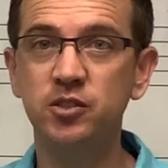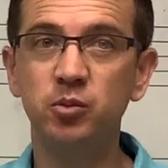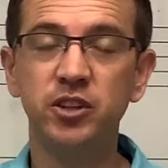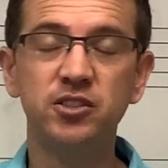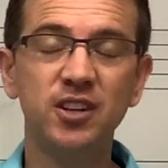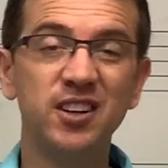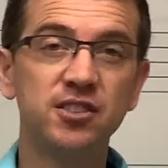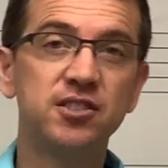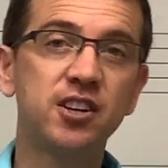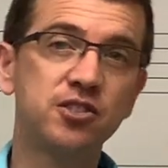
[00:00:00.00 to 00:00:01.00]
but instead
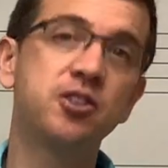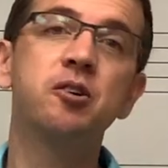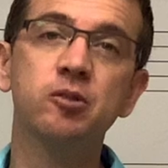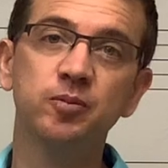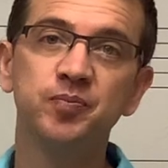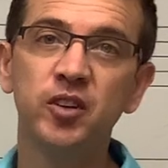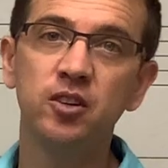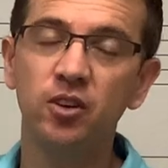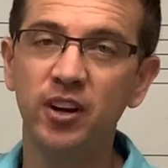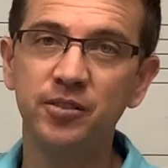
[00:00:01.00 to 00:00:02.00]
it's 6-tone.
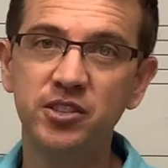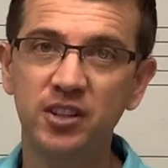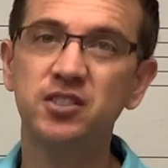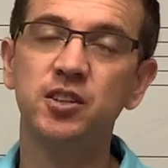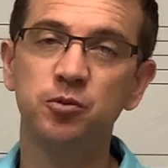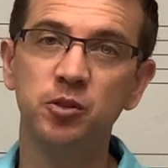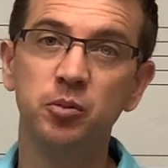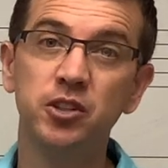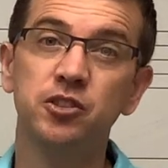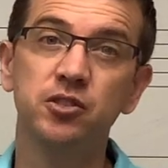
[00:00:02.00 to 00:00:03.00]
You're going to have 6 different
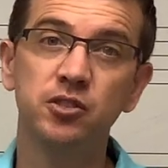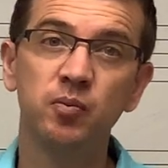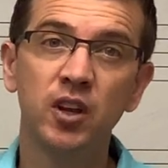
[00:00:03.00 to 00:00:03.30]
pitches.